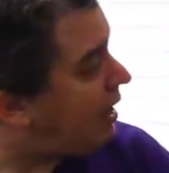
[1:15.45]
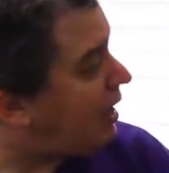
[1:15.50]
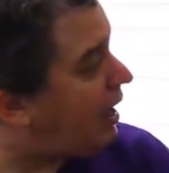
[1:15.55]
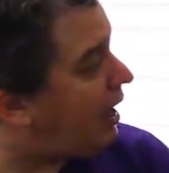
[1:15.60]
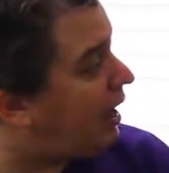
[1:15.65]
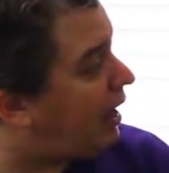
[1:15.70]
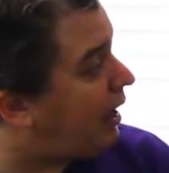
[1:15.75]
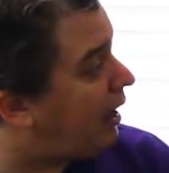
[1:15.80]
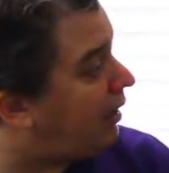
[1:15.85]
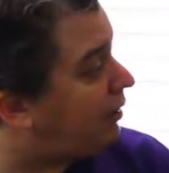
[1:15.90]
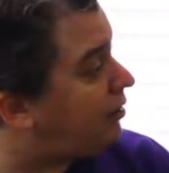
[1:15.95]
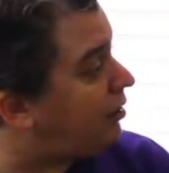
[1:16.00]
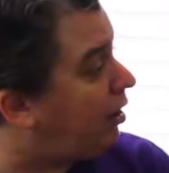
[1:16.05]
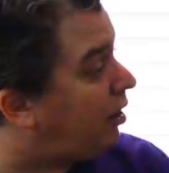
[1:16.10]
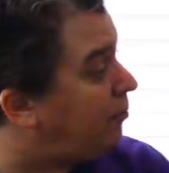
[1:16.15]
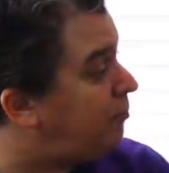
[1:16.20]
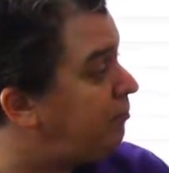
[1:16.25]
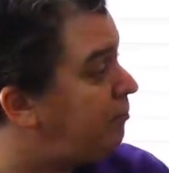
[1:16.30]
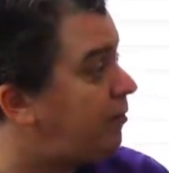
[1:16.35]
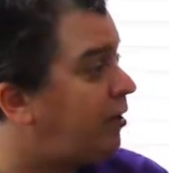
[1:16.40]
And
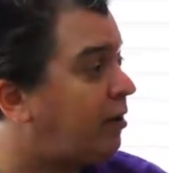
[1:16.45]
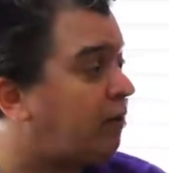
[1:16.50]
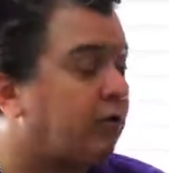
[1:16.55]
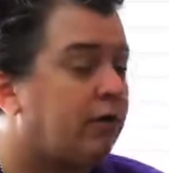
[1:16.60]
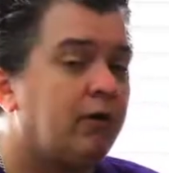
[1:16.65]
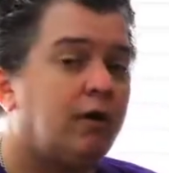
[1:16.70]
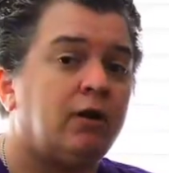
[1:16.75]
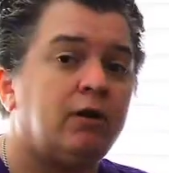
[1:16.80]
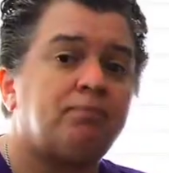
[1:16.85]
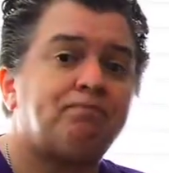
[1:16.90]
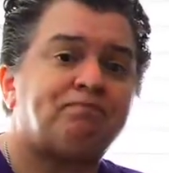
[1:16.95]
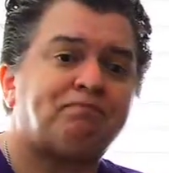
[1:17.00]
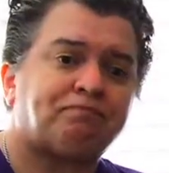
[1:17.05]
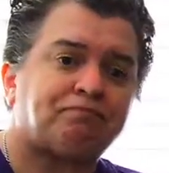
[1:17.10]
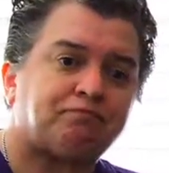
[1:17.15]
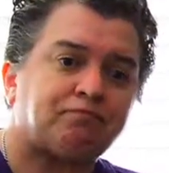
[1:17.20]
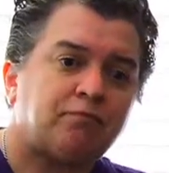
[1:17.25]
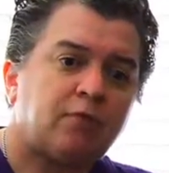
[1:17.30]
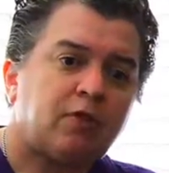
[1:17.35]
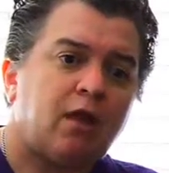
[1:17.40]
a mineral,
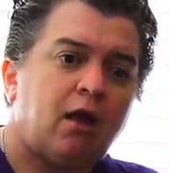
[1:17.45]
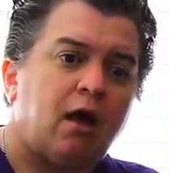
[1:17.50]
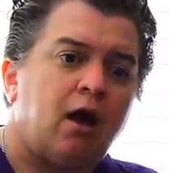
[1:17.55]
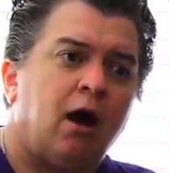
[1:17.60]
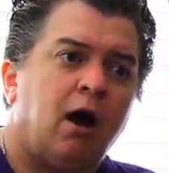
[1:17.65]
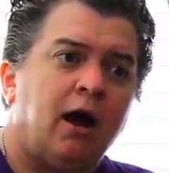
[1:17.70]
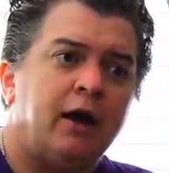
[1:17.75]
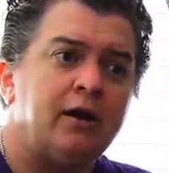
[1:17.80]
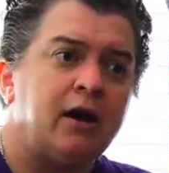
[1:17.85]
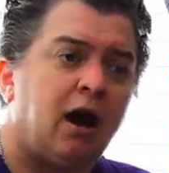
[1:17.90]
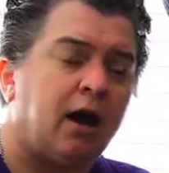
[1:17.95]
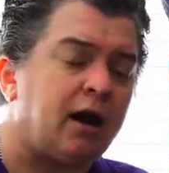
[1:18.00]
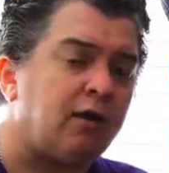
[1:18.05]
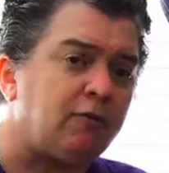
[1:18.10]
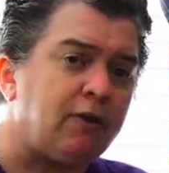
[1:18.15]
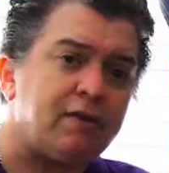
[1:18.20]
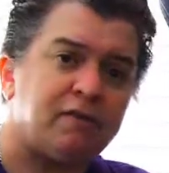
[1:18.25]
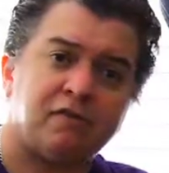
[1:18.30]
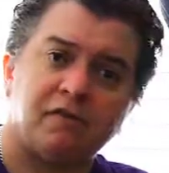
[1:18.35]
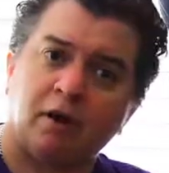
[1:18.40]
not
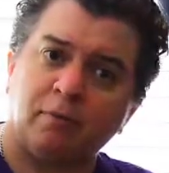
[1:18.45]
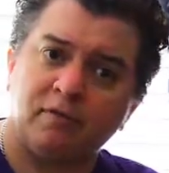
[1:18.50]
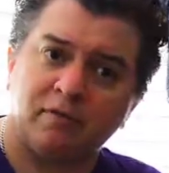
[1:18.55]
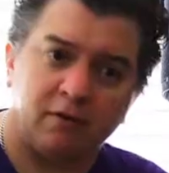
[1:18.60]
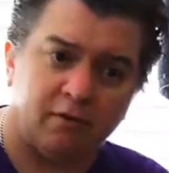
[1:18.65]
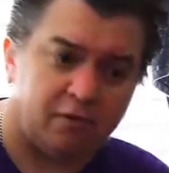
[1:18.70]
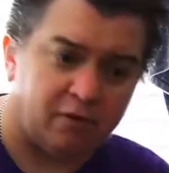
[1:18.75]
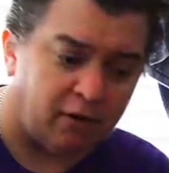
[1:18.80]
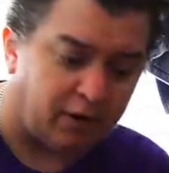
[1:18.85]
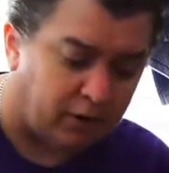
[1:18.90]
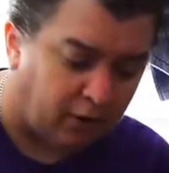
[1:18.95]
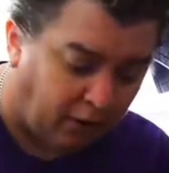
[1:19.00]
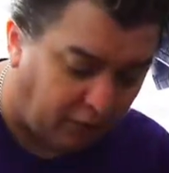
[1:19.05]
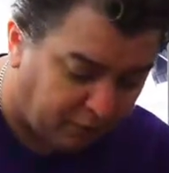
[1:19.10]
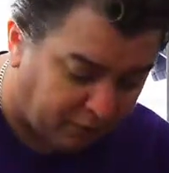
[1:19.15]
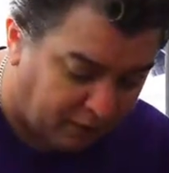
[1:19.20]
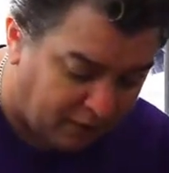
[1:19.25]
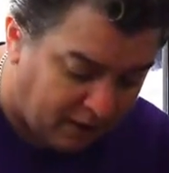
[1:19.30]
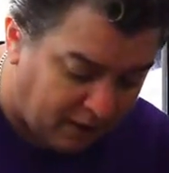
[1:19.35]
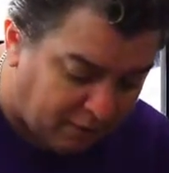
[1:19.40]
every substance on
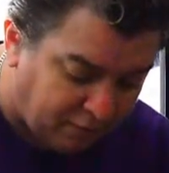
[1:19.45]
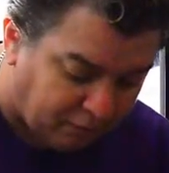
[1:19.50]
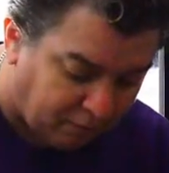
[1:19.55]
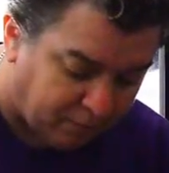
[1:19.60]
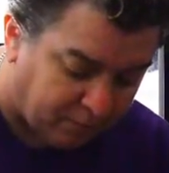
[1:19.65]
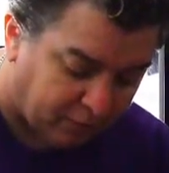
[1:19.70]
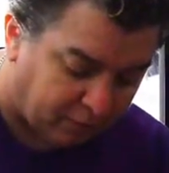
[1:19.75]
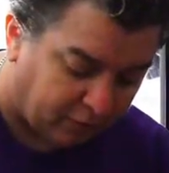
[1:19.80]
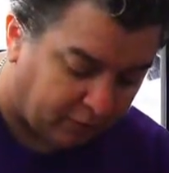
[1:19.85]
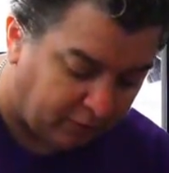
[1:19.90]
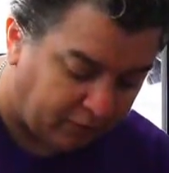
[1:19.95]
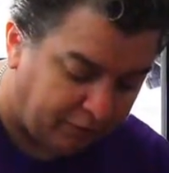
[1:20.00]
Earth is a mineral.